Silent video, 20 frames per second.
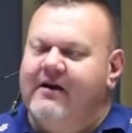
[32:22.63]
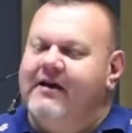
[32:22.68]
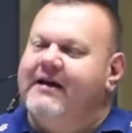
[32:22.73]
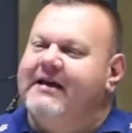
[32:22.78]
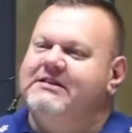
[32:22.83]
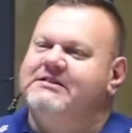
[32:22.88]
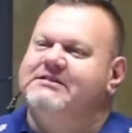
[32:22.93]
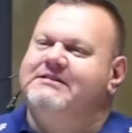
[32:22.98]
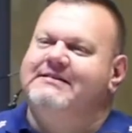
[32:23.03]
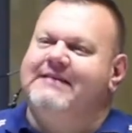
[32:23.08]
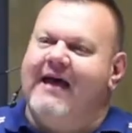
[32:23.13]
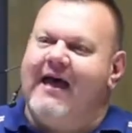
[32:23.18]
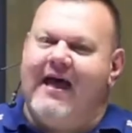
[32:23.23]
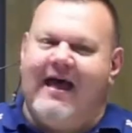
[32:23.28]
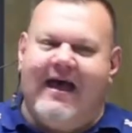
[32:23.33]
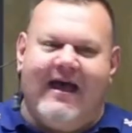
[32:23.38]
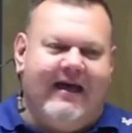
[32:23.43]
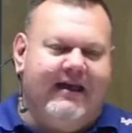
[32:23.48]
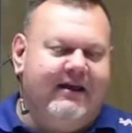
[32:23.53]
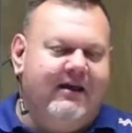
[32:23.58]
His
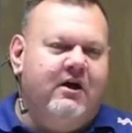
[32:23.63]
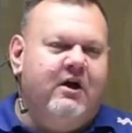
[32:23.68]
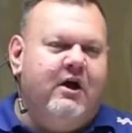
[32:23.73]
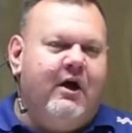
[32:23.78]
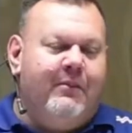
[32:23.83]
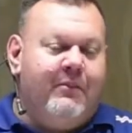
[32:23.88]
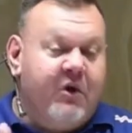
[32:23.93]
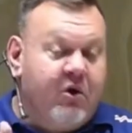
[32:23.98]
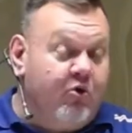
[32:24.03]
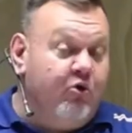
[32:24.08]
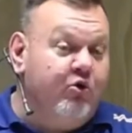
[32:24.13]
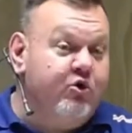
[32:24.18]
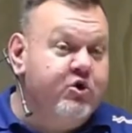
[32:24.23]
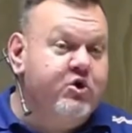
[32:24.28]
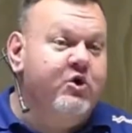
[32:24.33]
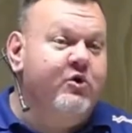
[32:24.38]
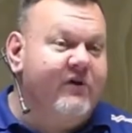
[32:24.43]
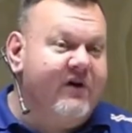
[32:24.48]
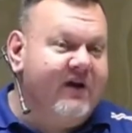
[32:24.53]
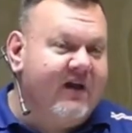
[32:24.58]
dad, because
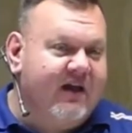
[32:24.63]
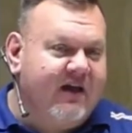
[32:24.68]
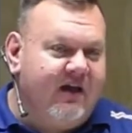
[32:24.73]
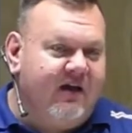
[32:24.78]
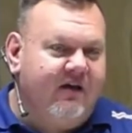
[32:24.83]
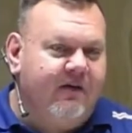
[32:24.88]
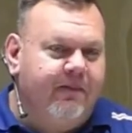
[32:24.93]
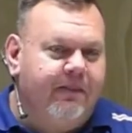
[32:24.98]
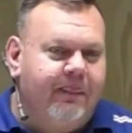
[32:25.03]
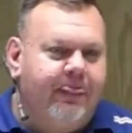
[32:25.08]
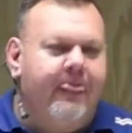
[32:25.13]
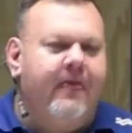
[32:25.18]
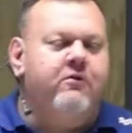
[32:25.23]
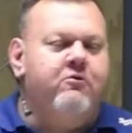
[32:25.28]
you were a king,